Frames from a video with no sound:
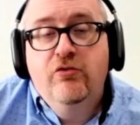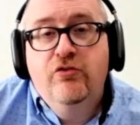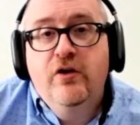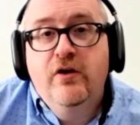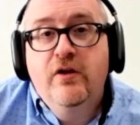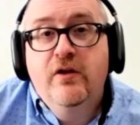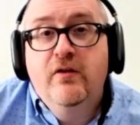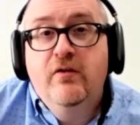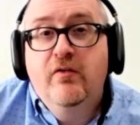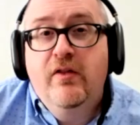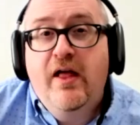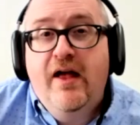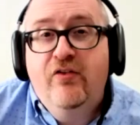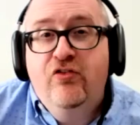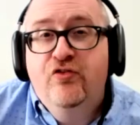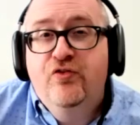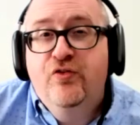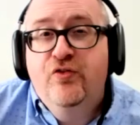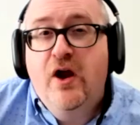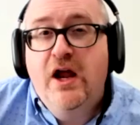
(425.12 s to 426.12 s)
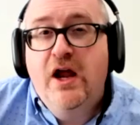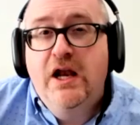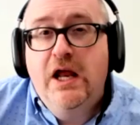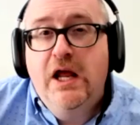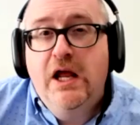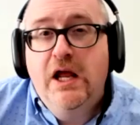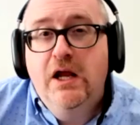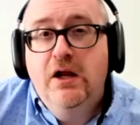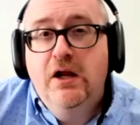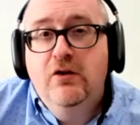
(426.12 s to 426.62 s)
starting last
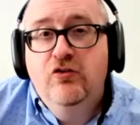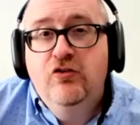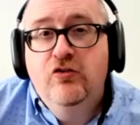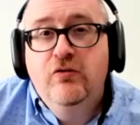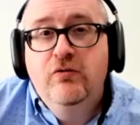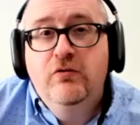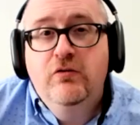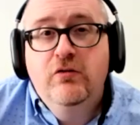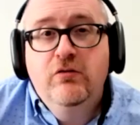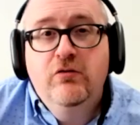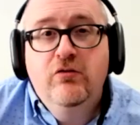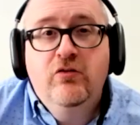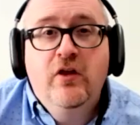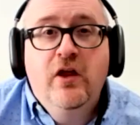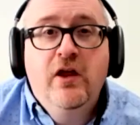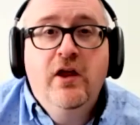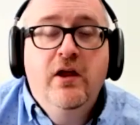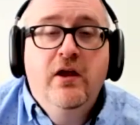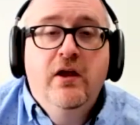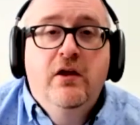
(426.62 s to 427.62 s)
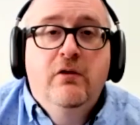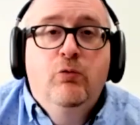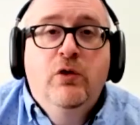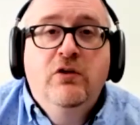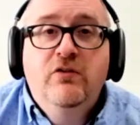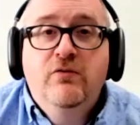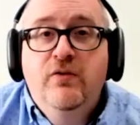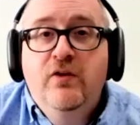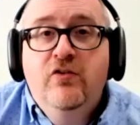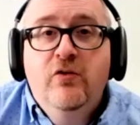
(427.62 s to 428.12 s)
Friday to Tuesday and
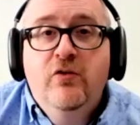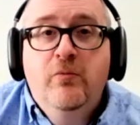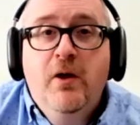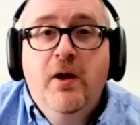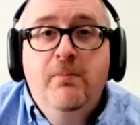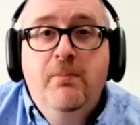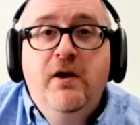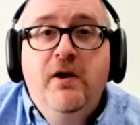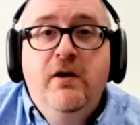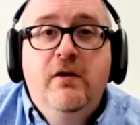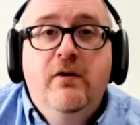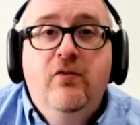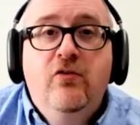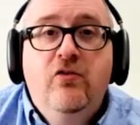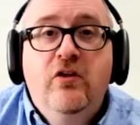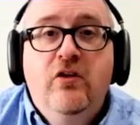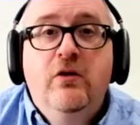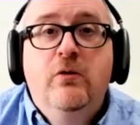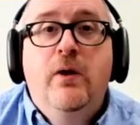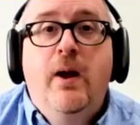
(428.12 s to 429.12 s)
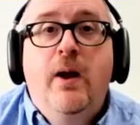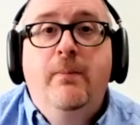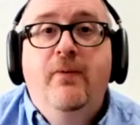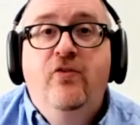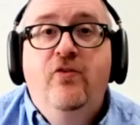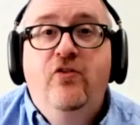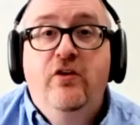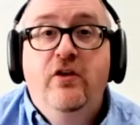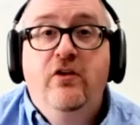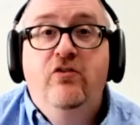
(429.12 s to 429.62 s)
went to visit my parents in
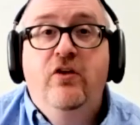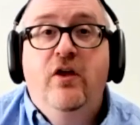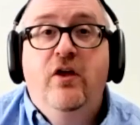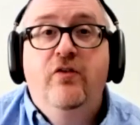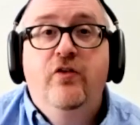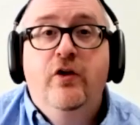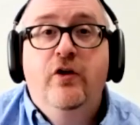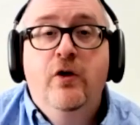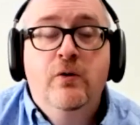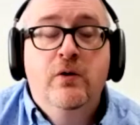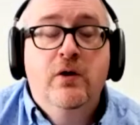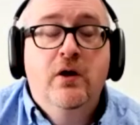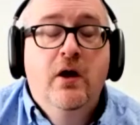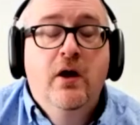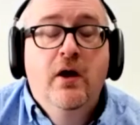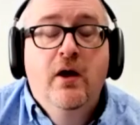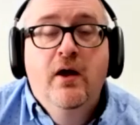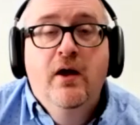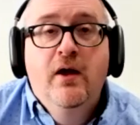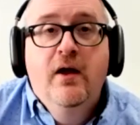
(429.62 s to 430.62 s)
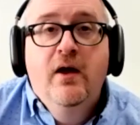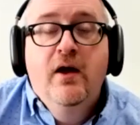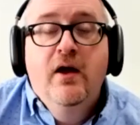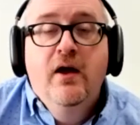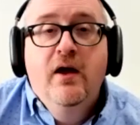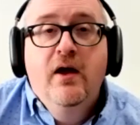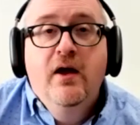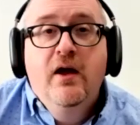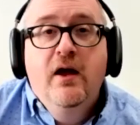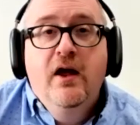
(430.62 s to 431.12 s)
Rapid City, South Dakota
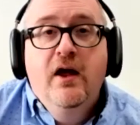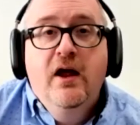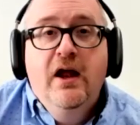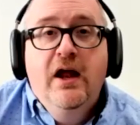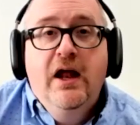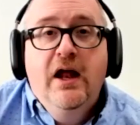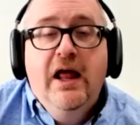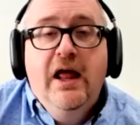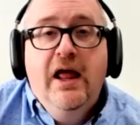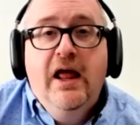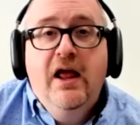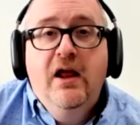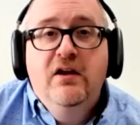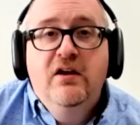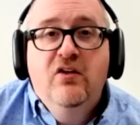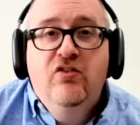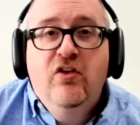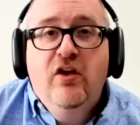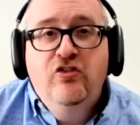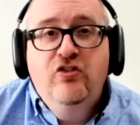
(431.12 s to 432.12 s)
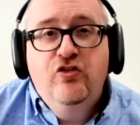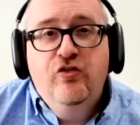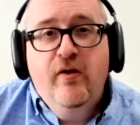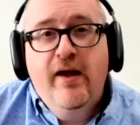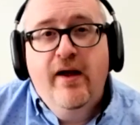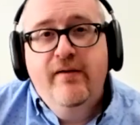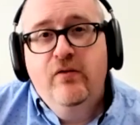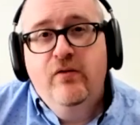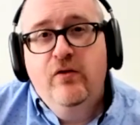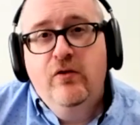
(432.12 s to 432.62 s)
and as I
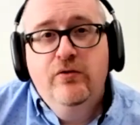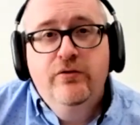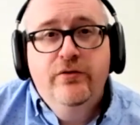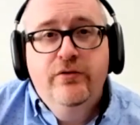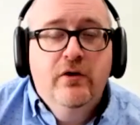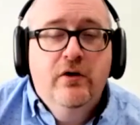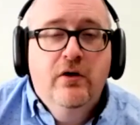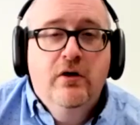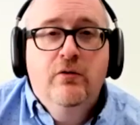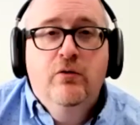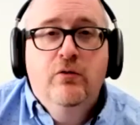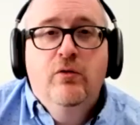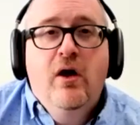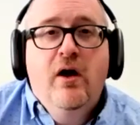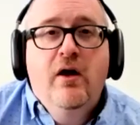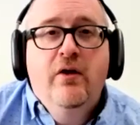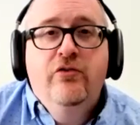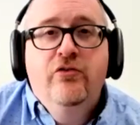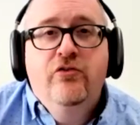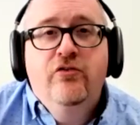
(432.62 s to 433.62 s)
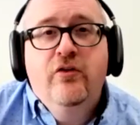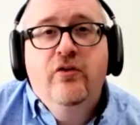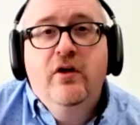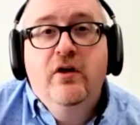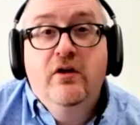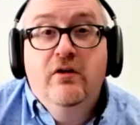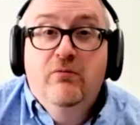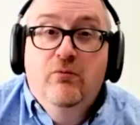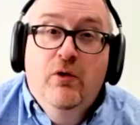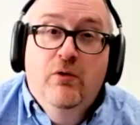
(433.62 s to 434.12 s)
traveled across,
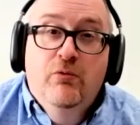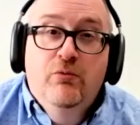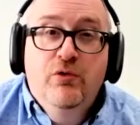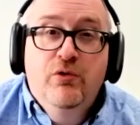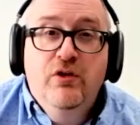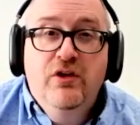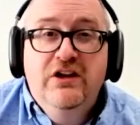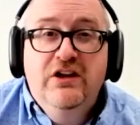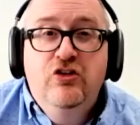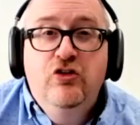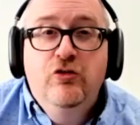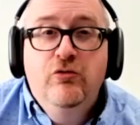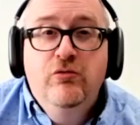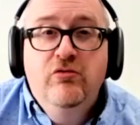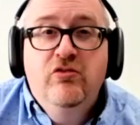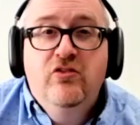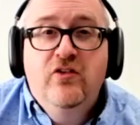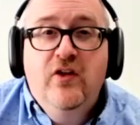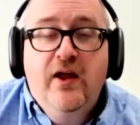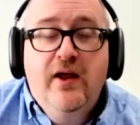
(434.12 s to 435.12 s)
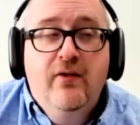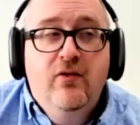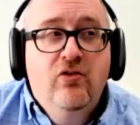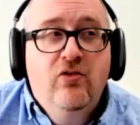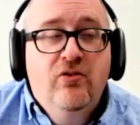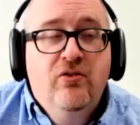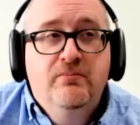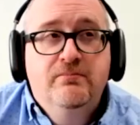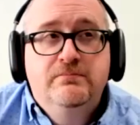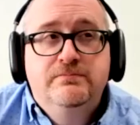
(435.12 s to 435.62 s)
uh, well, really two
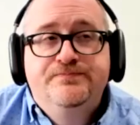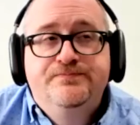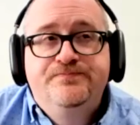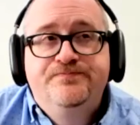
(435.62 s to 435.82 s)
states,